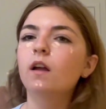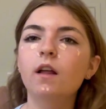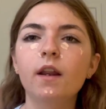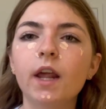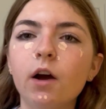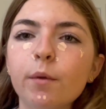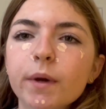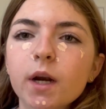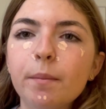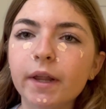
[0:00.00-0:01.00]
Now I'm
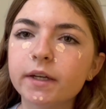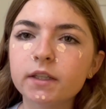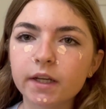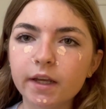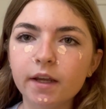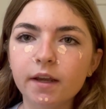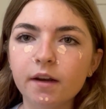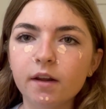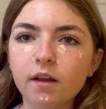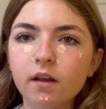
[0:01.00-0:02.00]
gonna blend
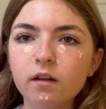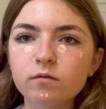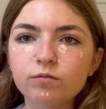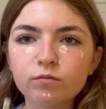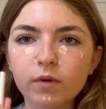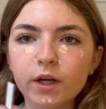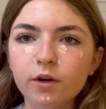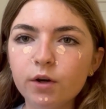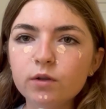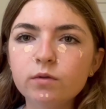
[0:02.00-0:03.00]
in my
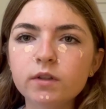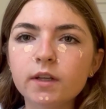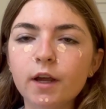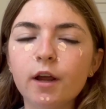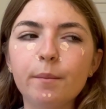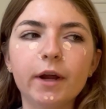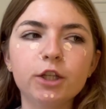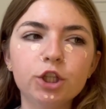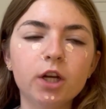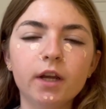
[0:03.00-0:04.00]
nose and my
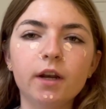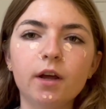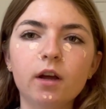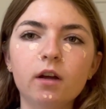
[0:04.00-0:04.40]
chin